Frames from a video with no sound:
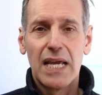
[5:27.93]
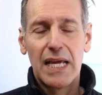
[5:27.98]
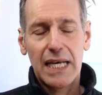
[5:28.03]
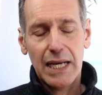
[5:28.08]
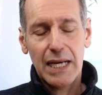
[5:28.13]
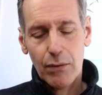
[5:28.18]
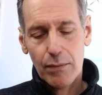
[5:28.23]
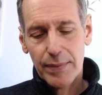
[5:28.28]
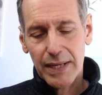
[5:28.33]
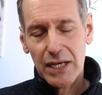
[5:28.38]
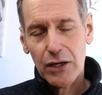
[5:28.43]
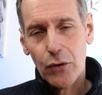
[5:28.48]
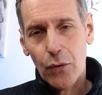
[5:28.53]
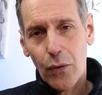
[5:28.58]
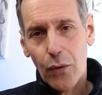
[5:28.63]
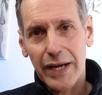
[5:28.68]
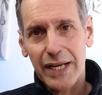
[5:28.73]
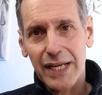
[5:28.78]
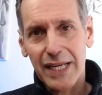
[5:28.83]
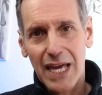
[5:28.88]
Now, I'm being
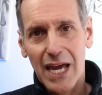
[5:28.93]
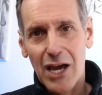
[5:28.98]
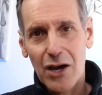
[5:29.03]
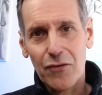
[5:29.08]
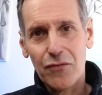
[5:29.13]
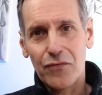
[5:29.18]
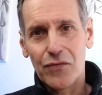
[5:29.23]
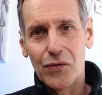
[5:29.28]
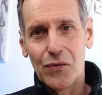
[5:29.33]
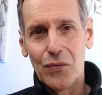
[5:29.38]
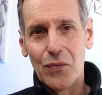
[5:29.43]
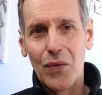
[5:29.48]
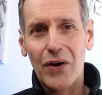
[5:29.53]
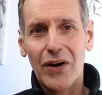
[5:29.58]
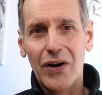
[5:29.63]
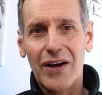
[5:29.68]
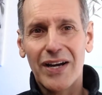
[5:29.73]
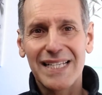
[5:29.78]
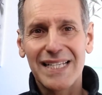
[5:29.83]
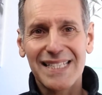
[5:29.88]
quite careful what
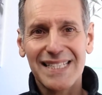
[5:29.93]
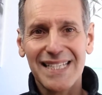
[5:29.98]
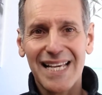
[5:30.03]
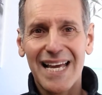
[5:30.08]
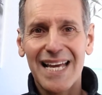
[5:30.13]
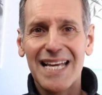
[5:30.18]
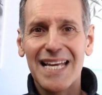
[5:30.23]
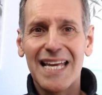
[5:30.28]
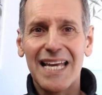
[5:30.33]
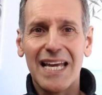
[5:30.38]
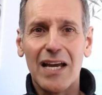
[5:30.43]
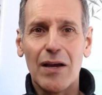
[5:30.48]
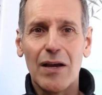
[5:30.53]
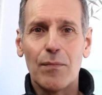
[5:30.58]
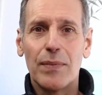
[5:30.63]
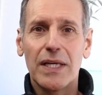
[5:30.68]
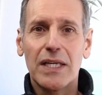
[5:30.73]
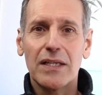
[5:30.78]
I say here,